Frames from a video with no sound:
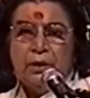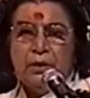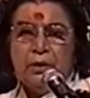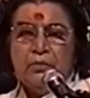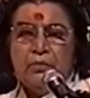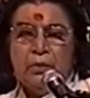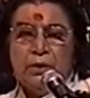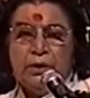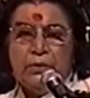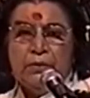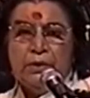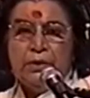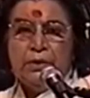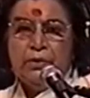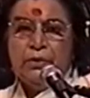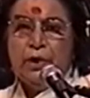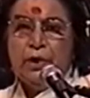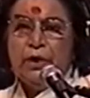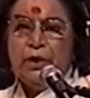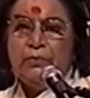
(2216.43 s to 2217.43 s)
Whatever
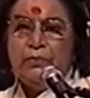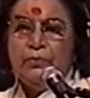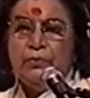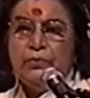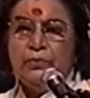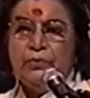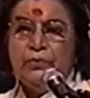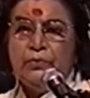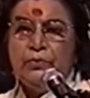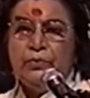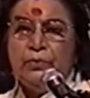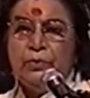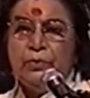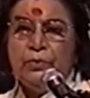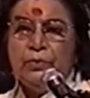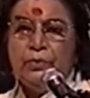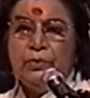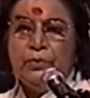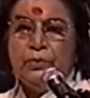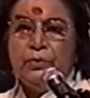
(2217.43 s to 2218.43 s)
you have to
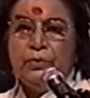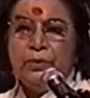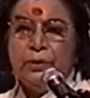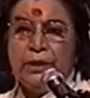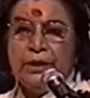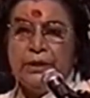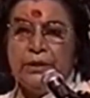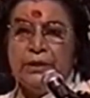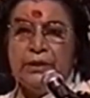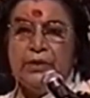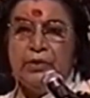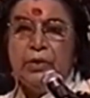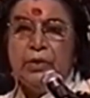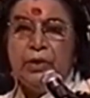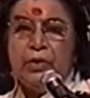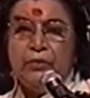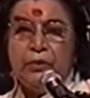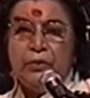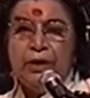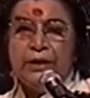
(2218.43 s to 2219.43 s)
get in your
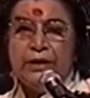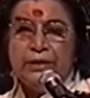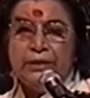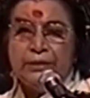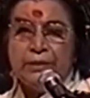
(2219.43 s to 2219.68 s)
awareness,